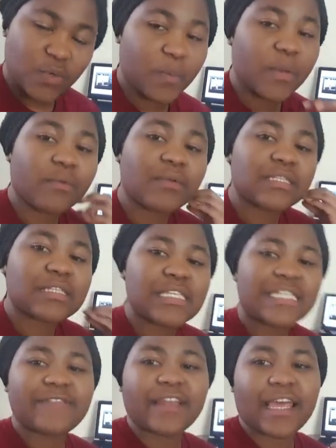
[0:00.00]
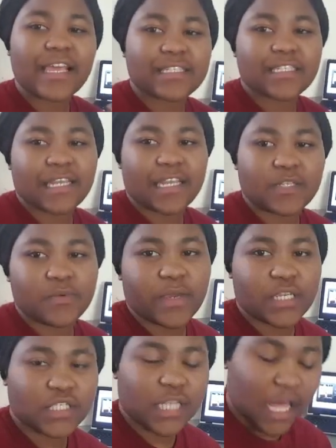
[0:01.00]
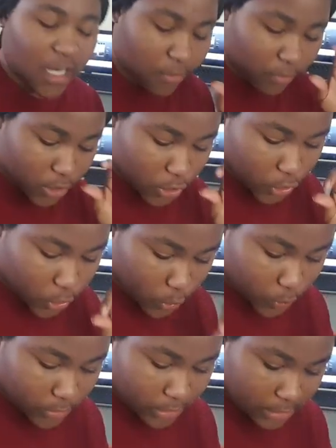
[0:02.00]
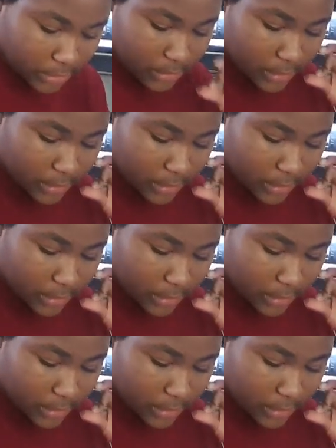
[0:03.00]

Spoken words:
or we receive an excellent education at a reduced